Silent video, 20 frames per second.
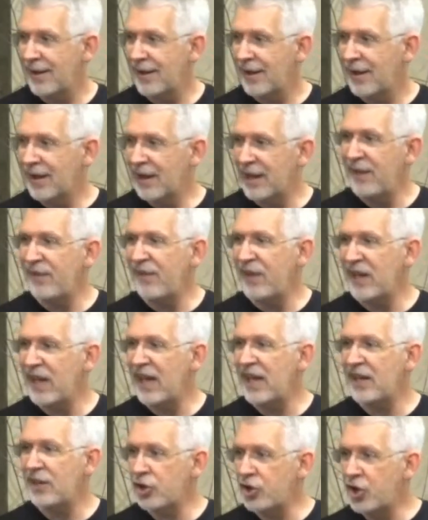Living
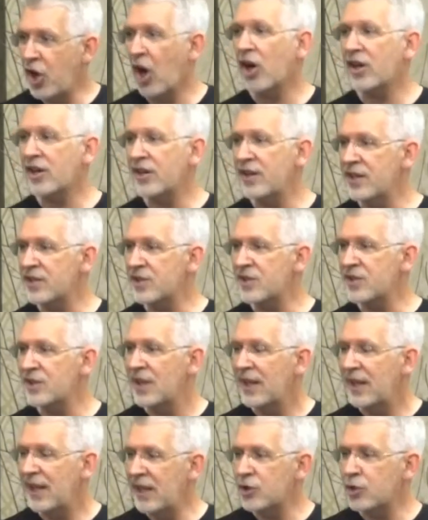in darkness
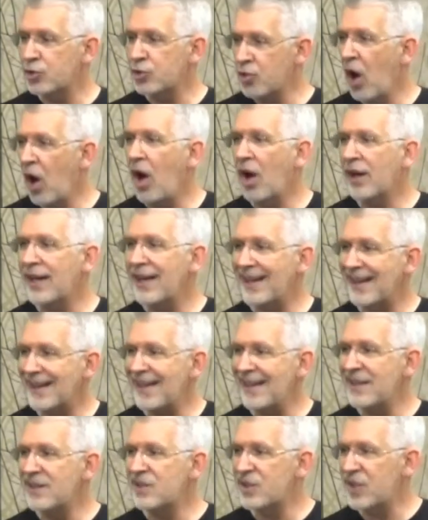is wrong and it
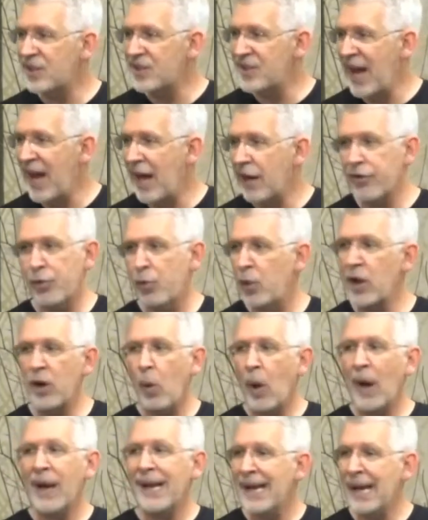leads to death. We
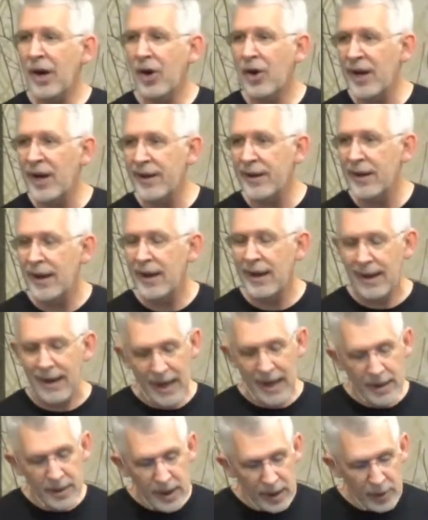don't want to hear it.
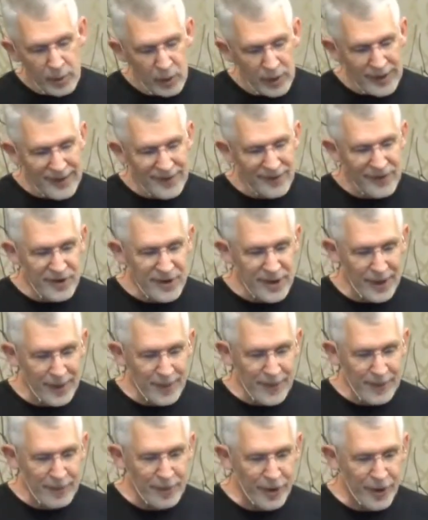And, and we'll even tell
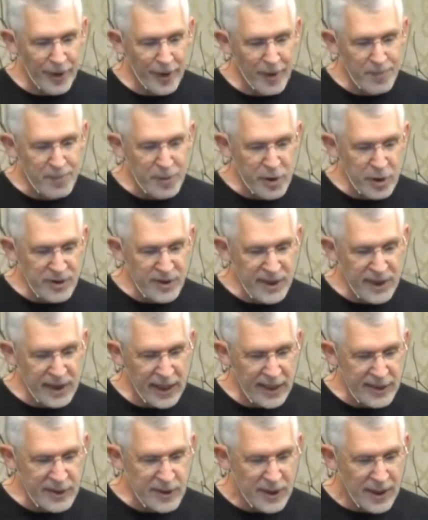people they're abusing
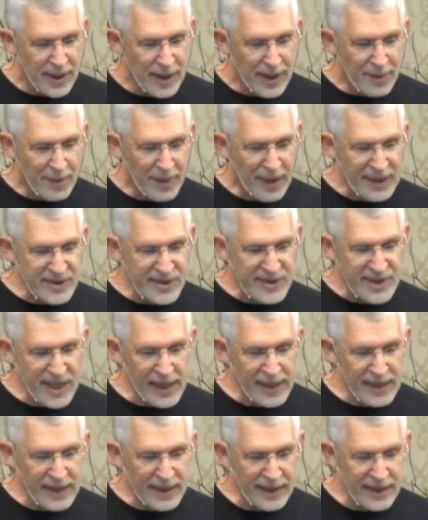us by
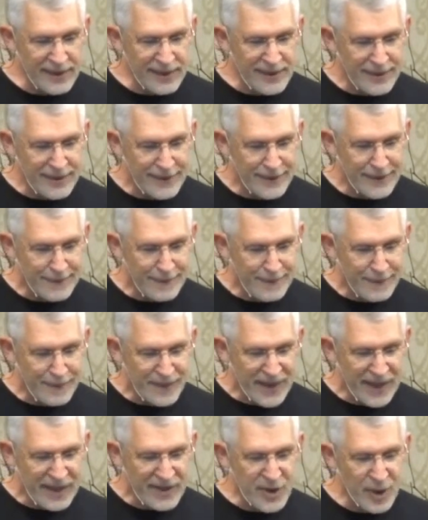saying it.
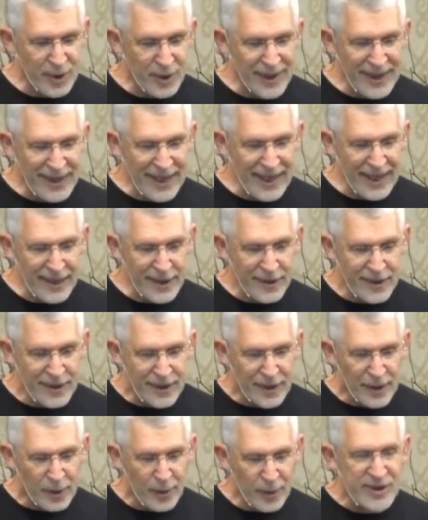And so again,
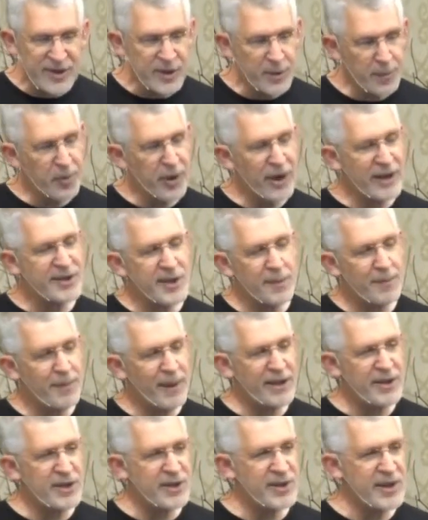we suppress it
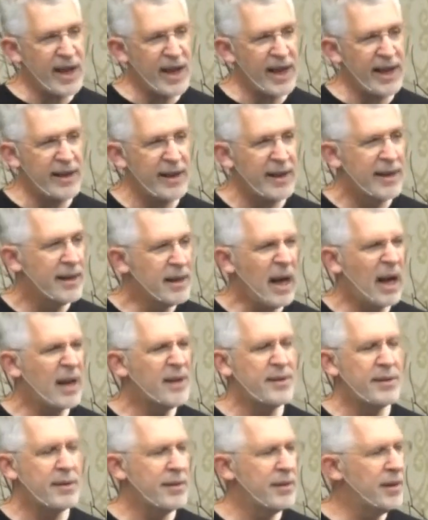by just saying,
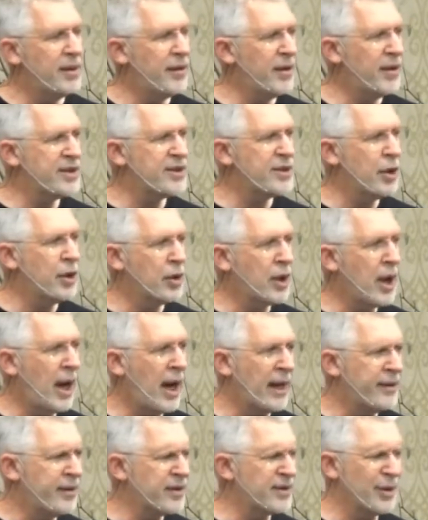God, there is no
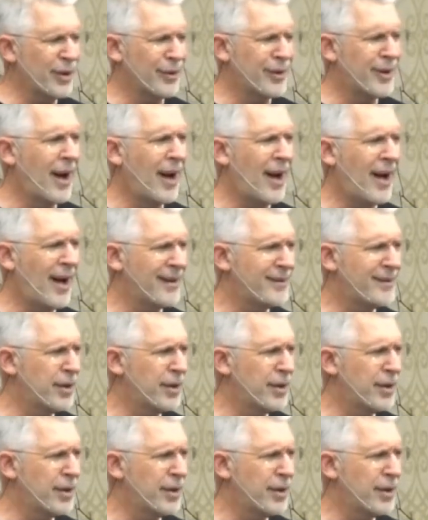God. There's no God.